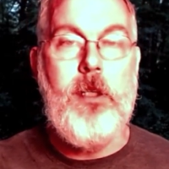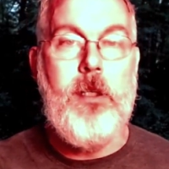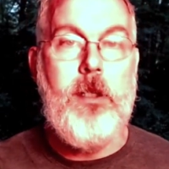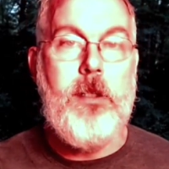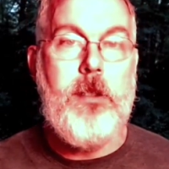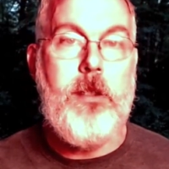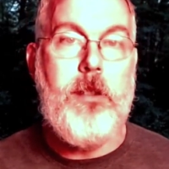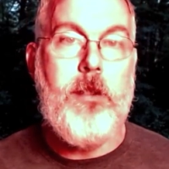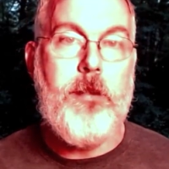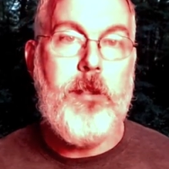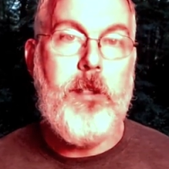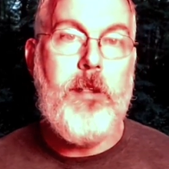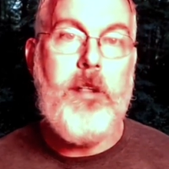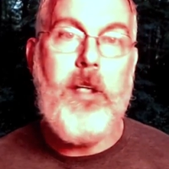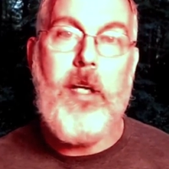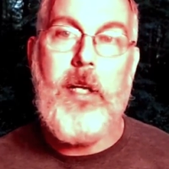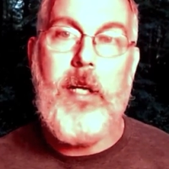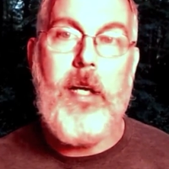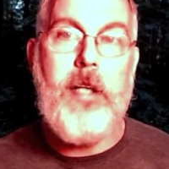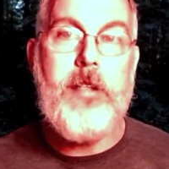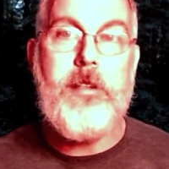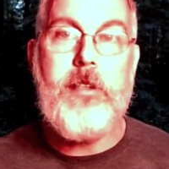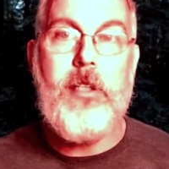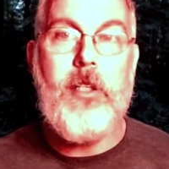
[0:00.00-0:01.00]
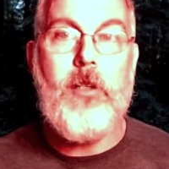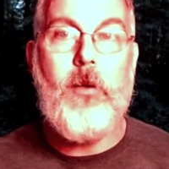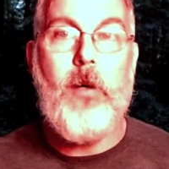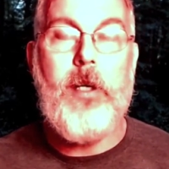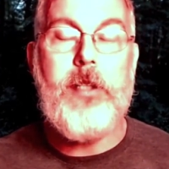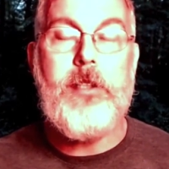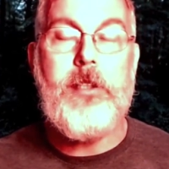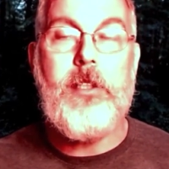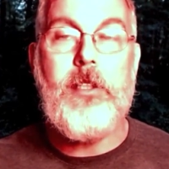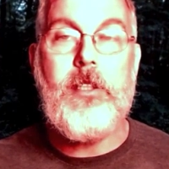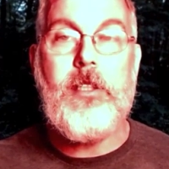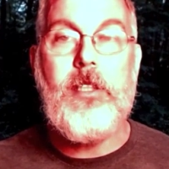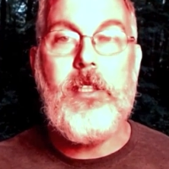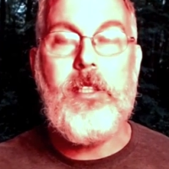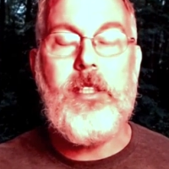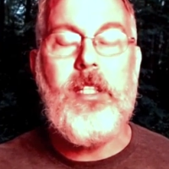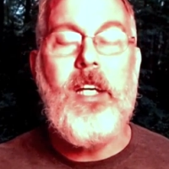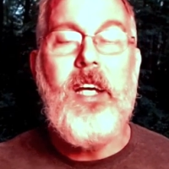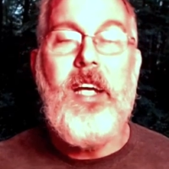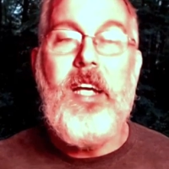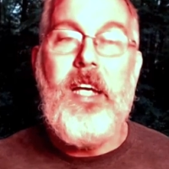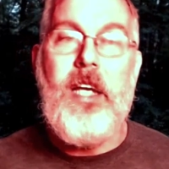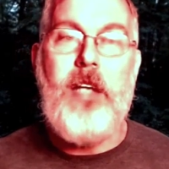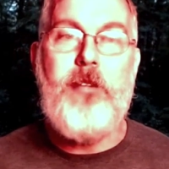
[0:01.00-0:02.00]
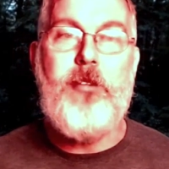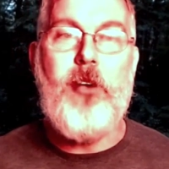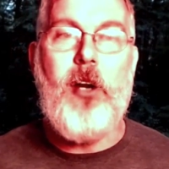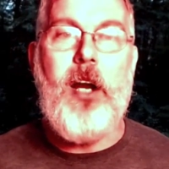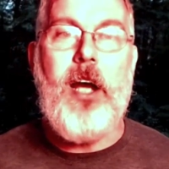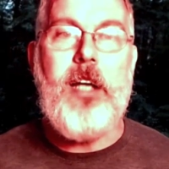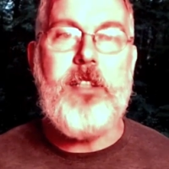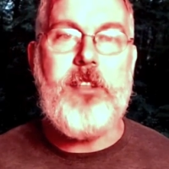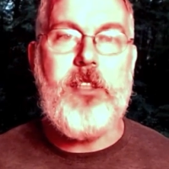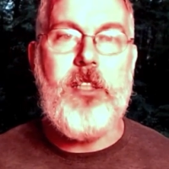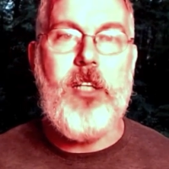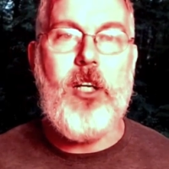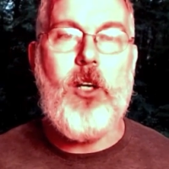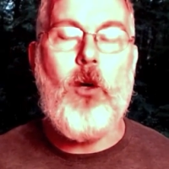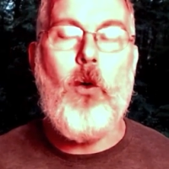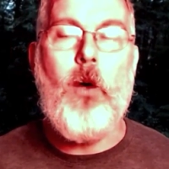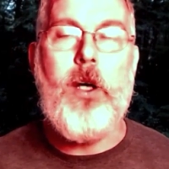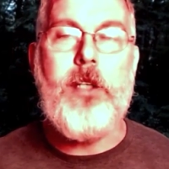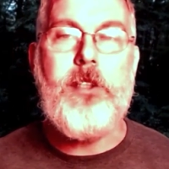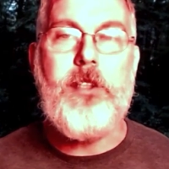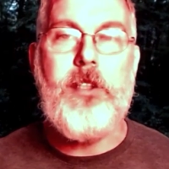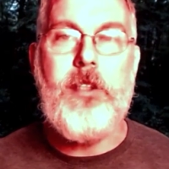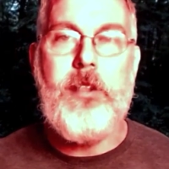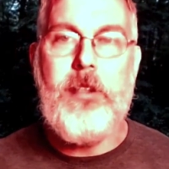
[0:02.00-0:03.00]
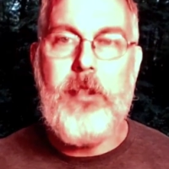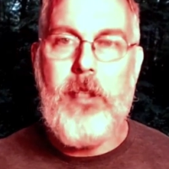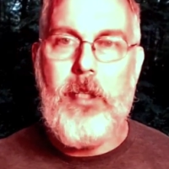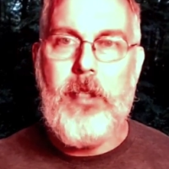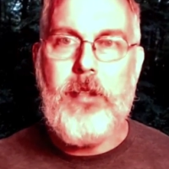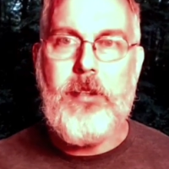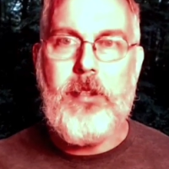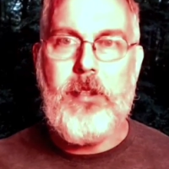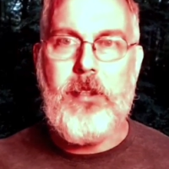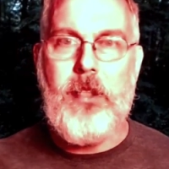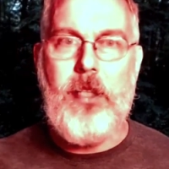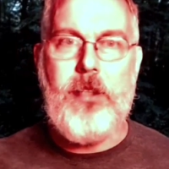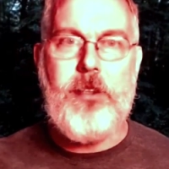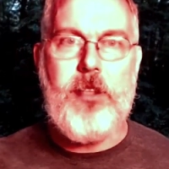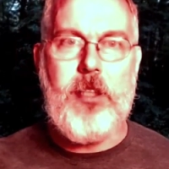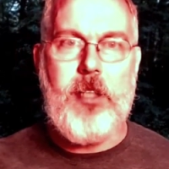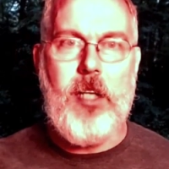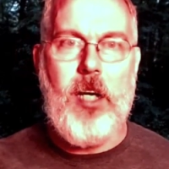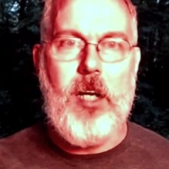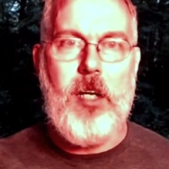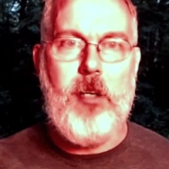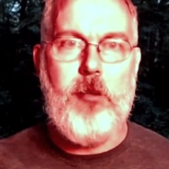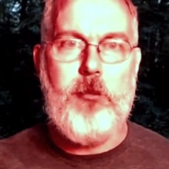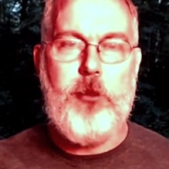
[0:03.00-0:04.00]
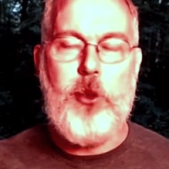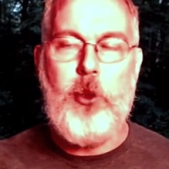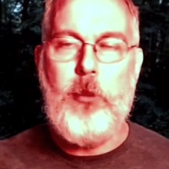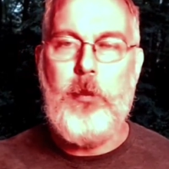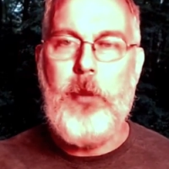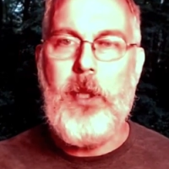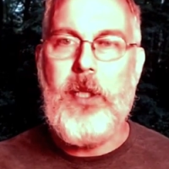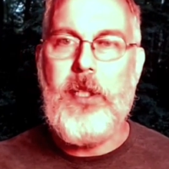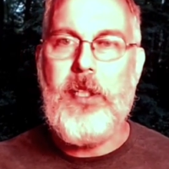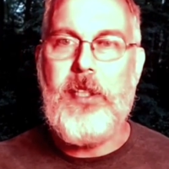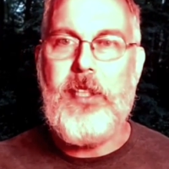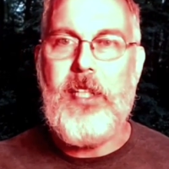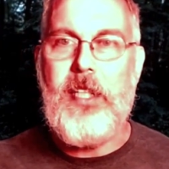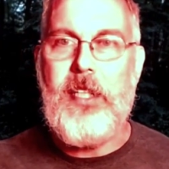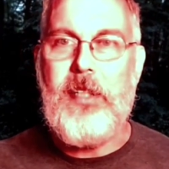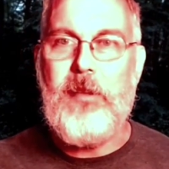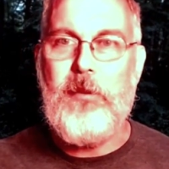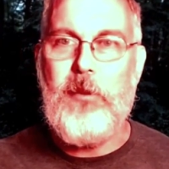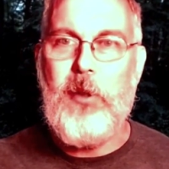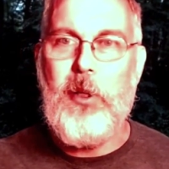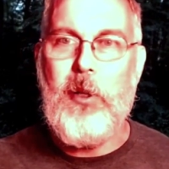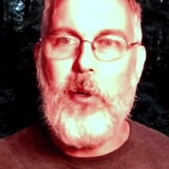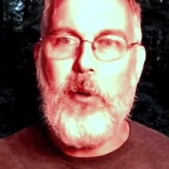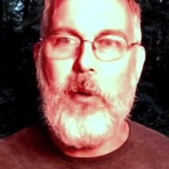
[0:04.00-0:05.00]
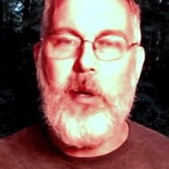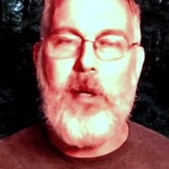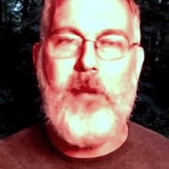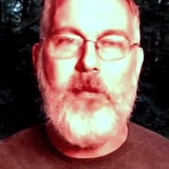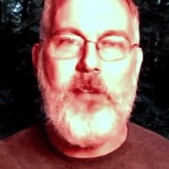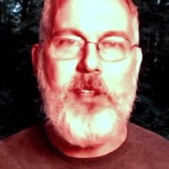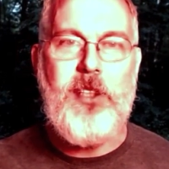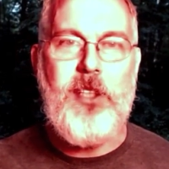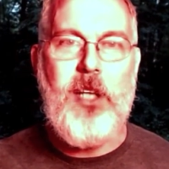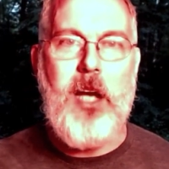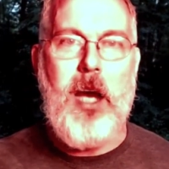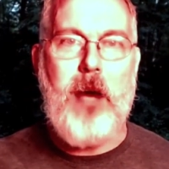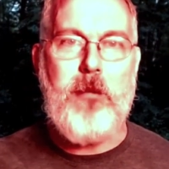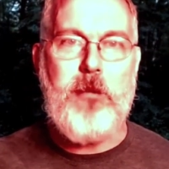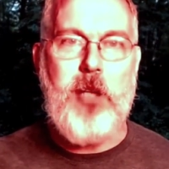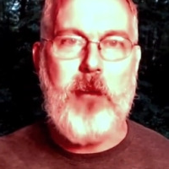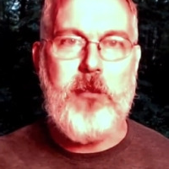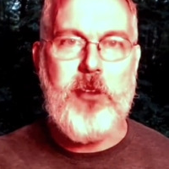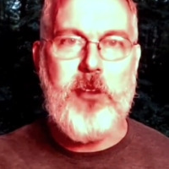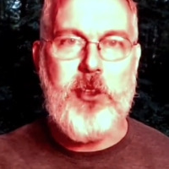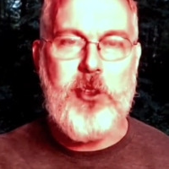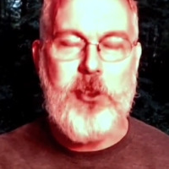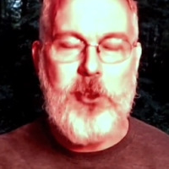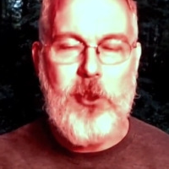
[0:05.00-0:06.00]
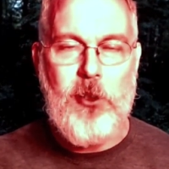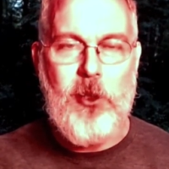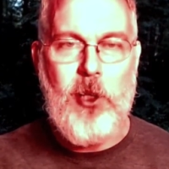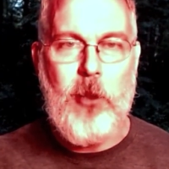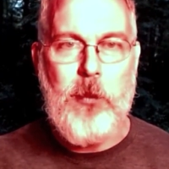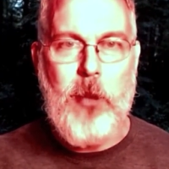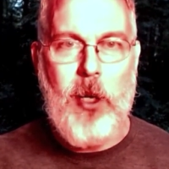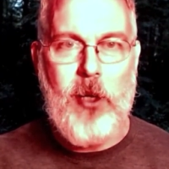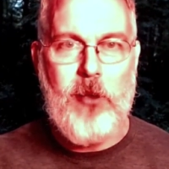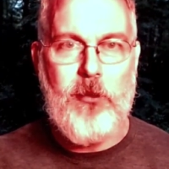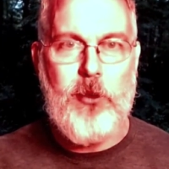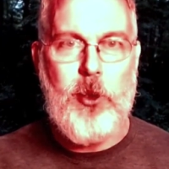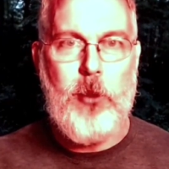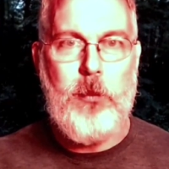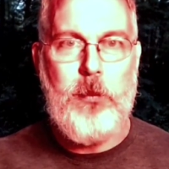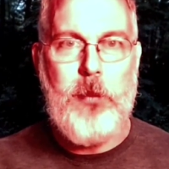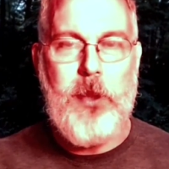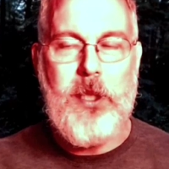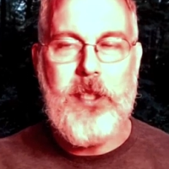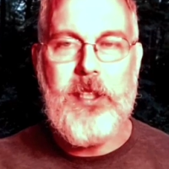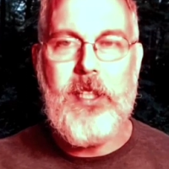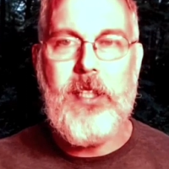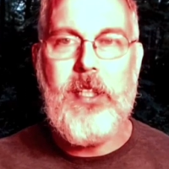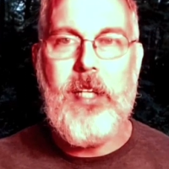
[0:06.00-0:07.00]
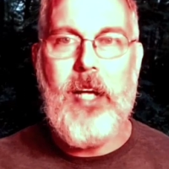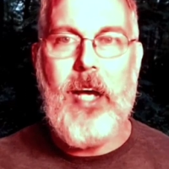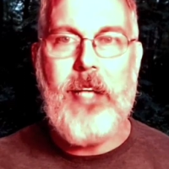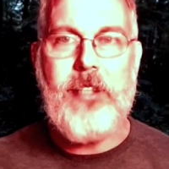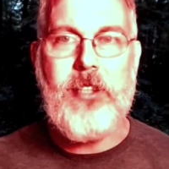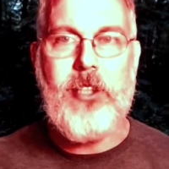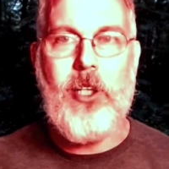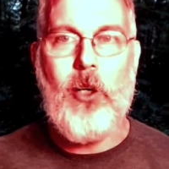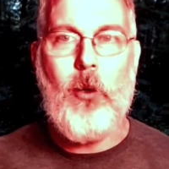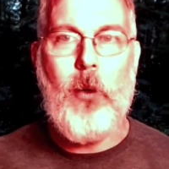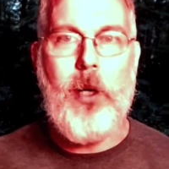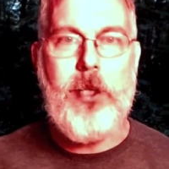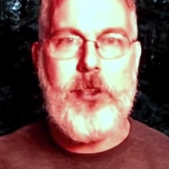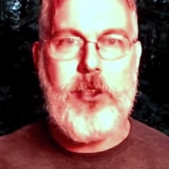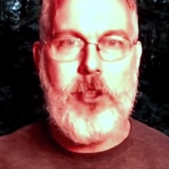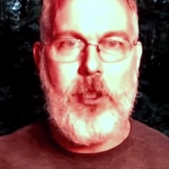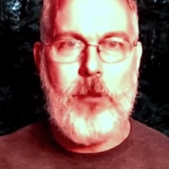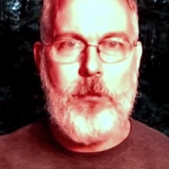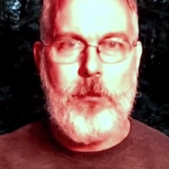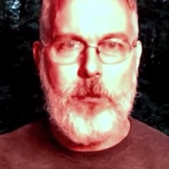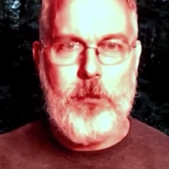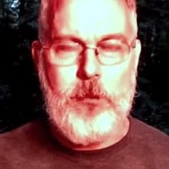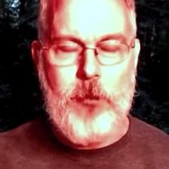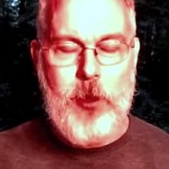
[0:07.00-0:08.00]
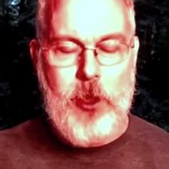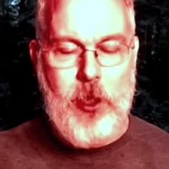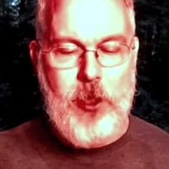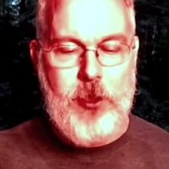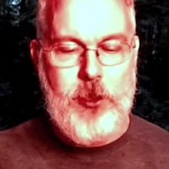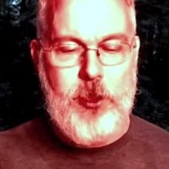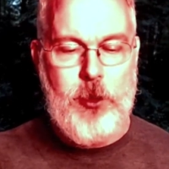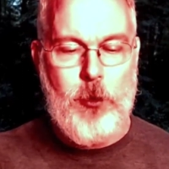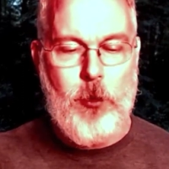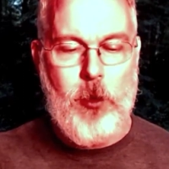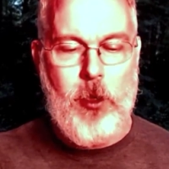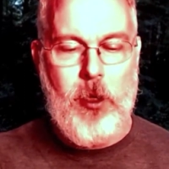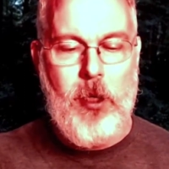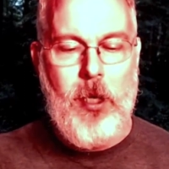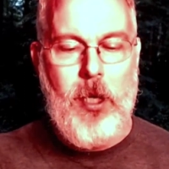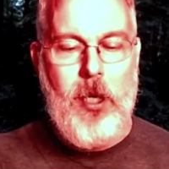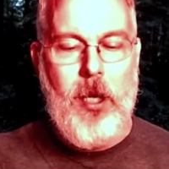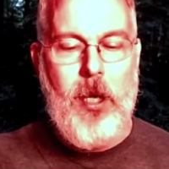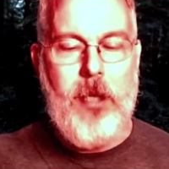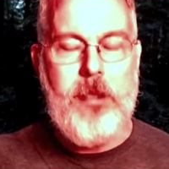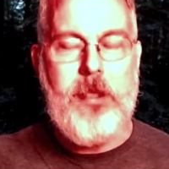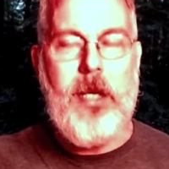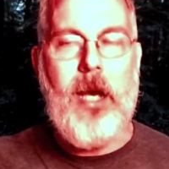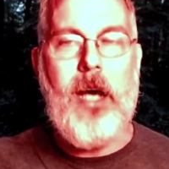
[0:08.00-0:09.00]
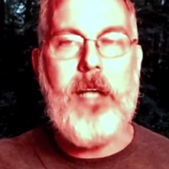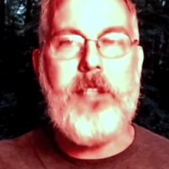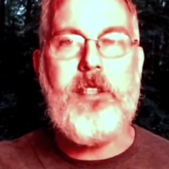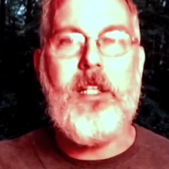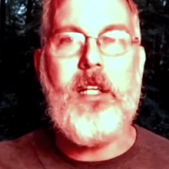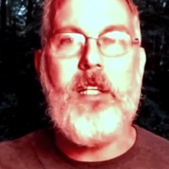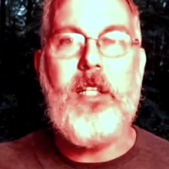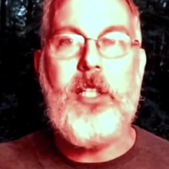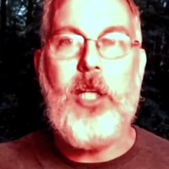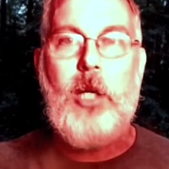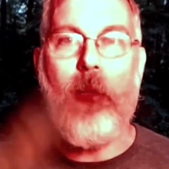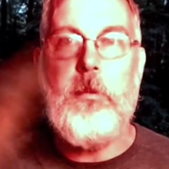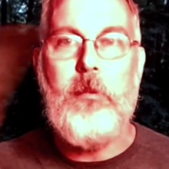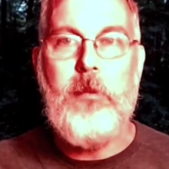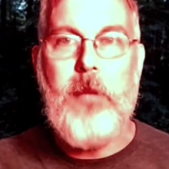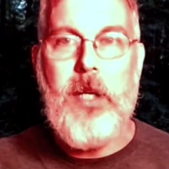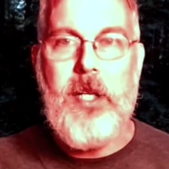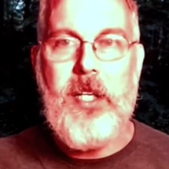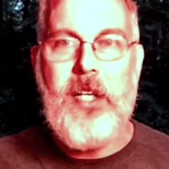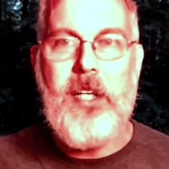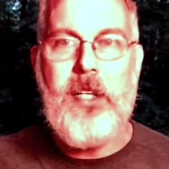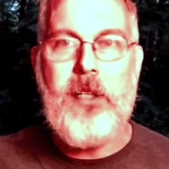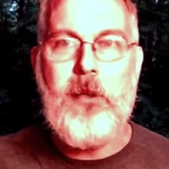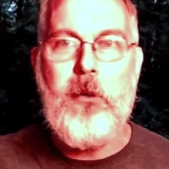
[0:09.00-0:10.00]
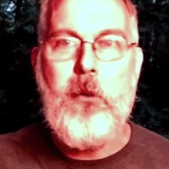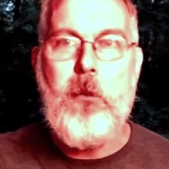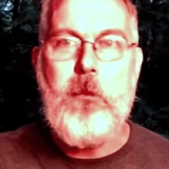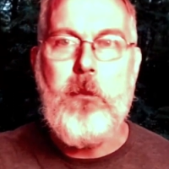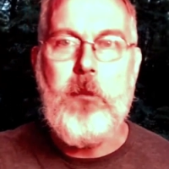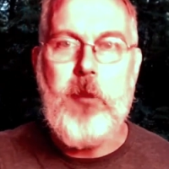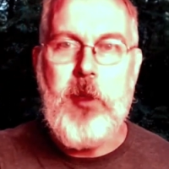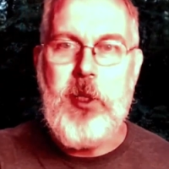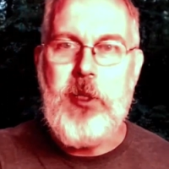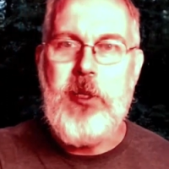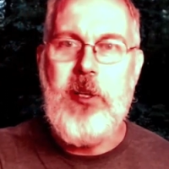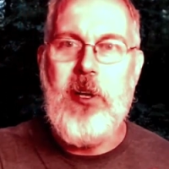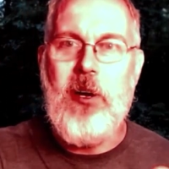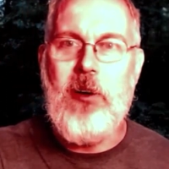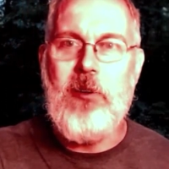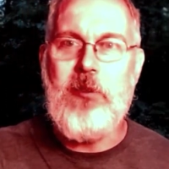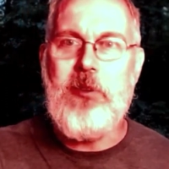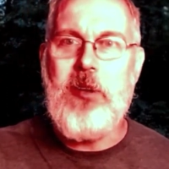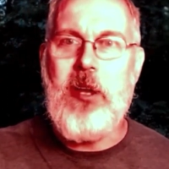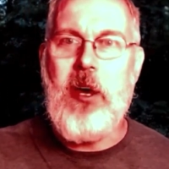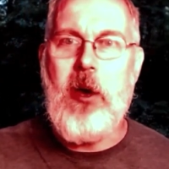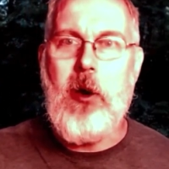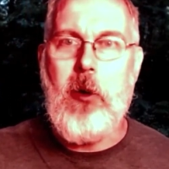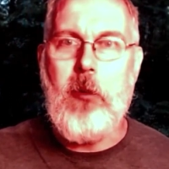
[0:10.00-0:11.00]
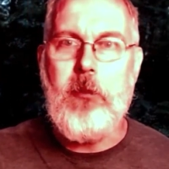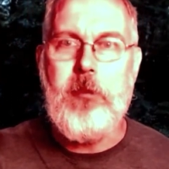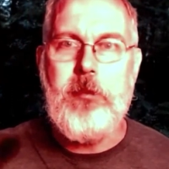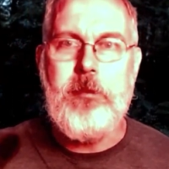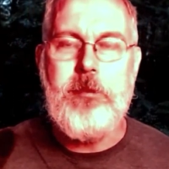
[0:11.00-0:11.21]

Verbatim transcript: You know, they're not asking questions because if you're asking a question, it's it's a kind of humility. You know, I mean, you have to have a certain amount of humility to ask a question because you are tacitly admitting that you don't know,